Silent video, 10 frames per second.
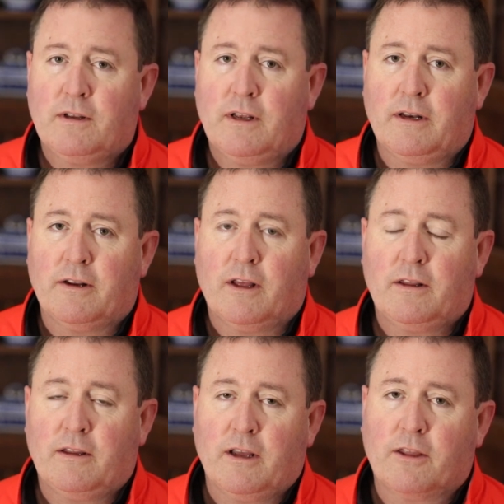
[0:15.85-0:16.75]
and
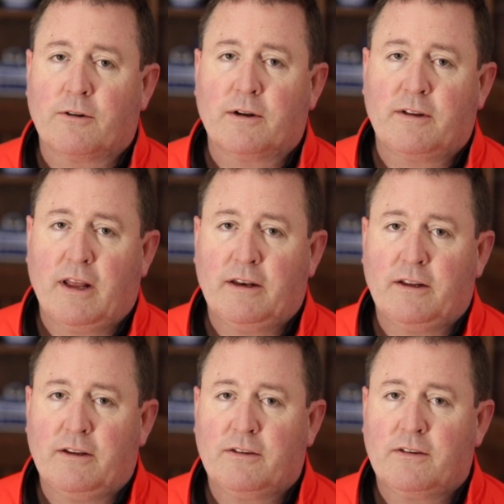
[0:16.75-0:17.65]
the other
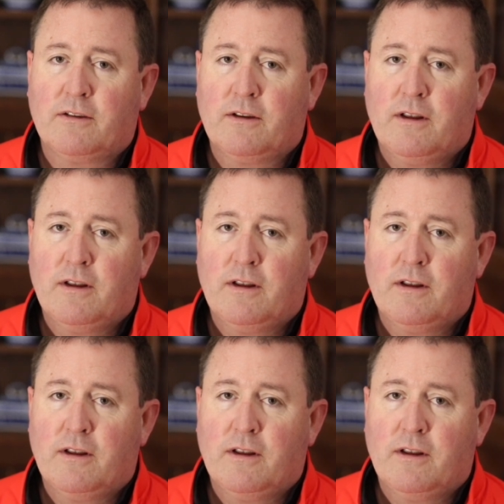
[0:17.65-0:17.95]
attendees